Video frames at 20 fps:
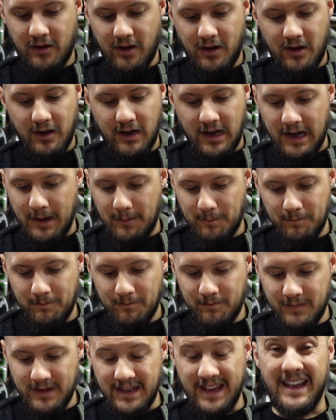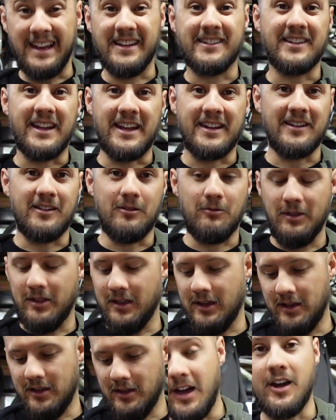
I am ecstatic with it.